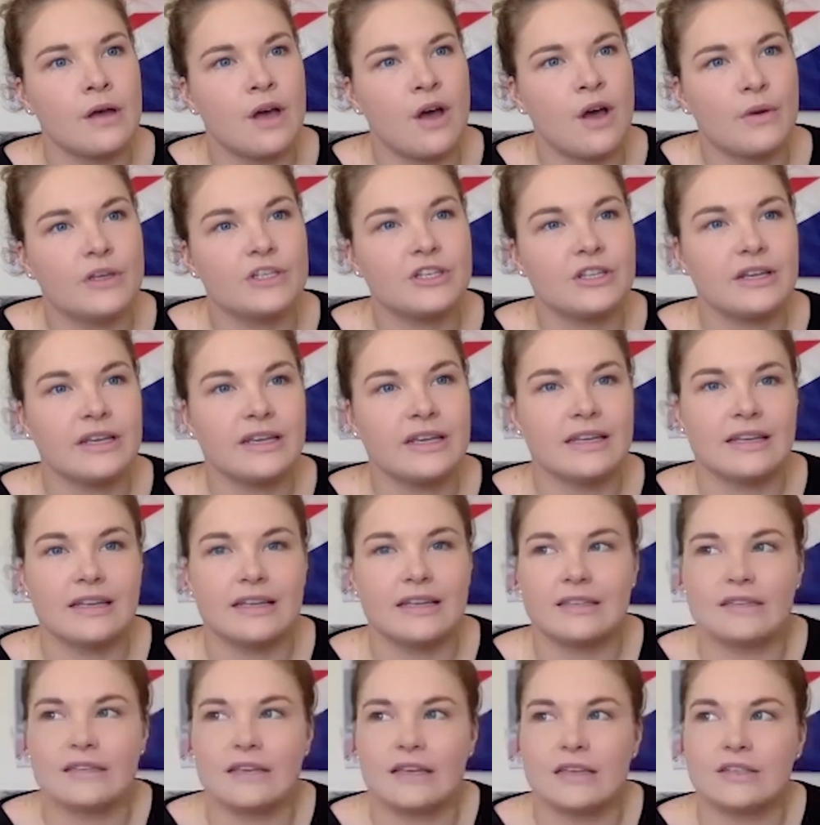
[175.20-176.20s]
which I think
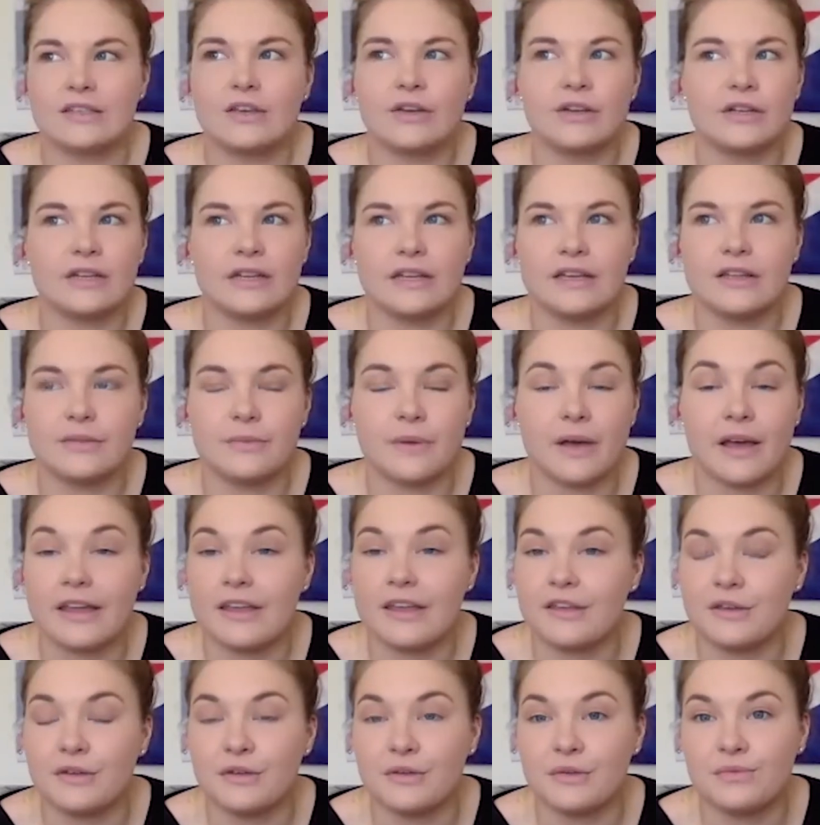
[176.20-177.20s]
is good in either way.
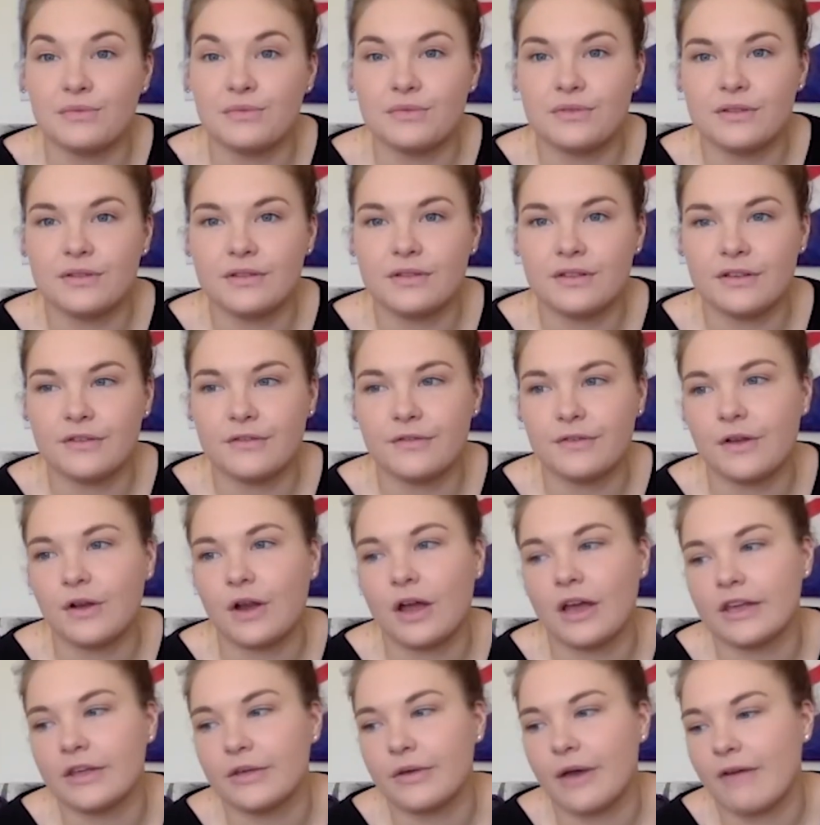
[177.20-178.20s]
You feel
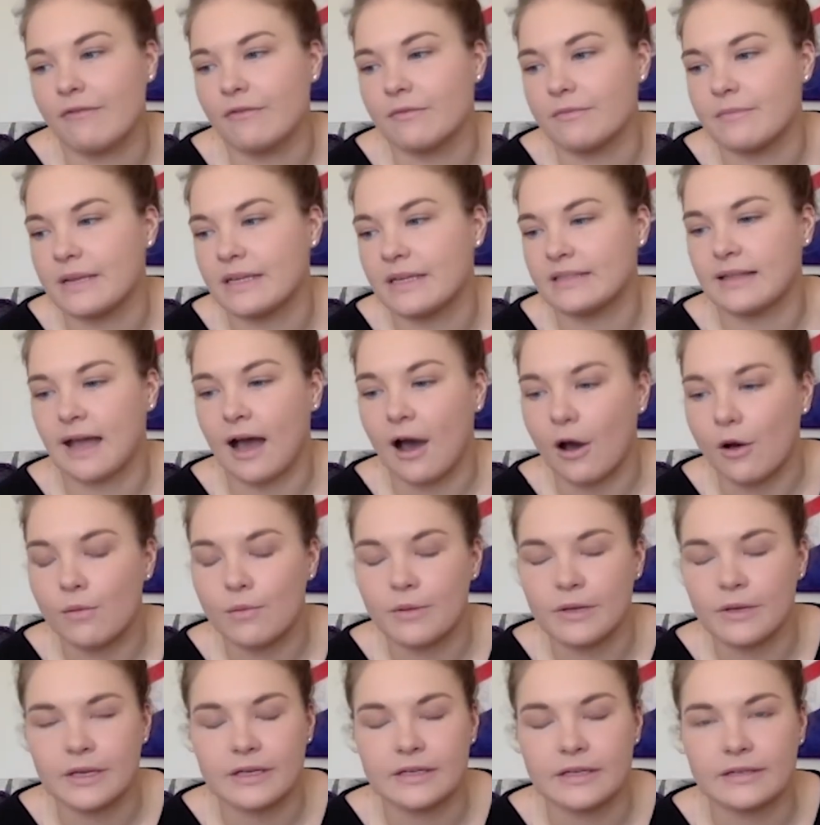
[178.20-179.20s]
like you haven't missed out
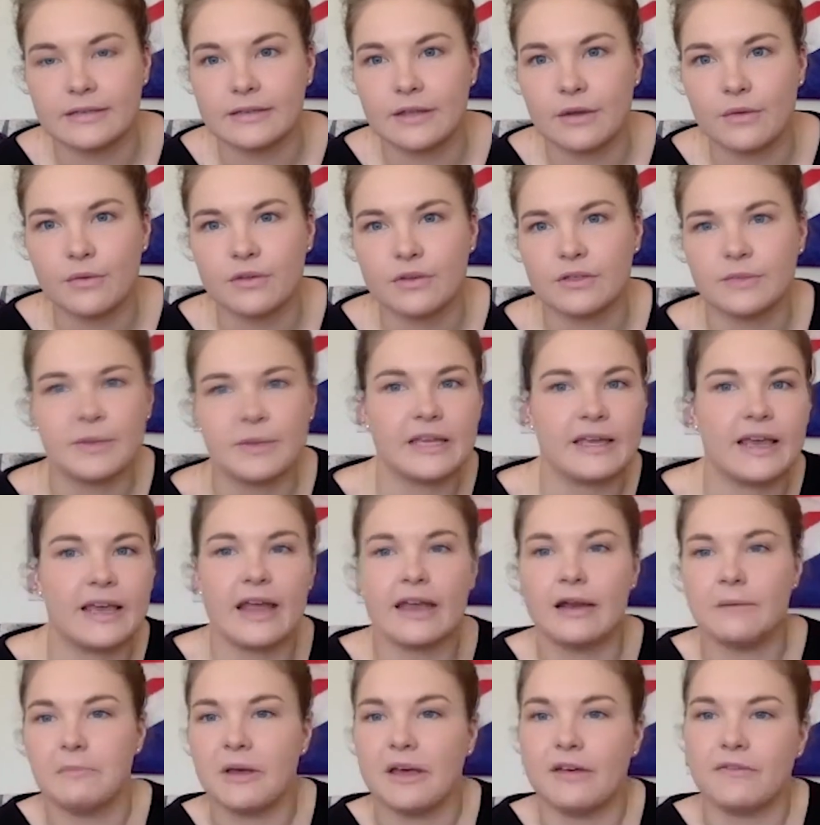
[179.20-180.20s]
because no one's been
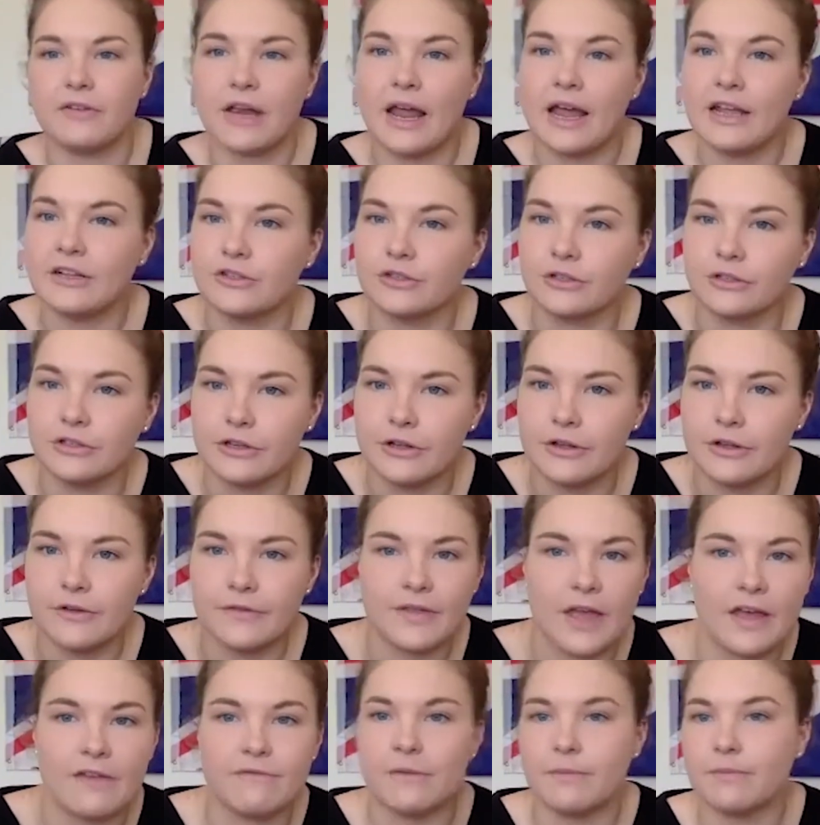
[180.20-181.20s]
getting a bit of an edge on you.
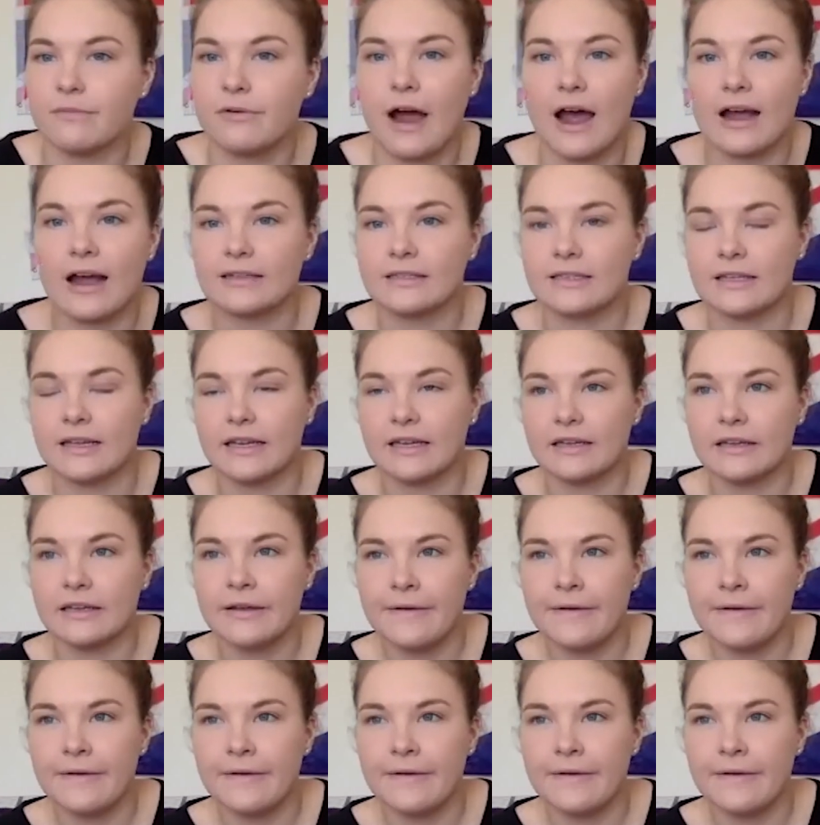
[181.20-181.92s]
They've been practicing.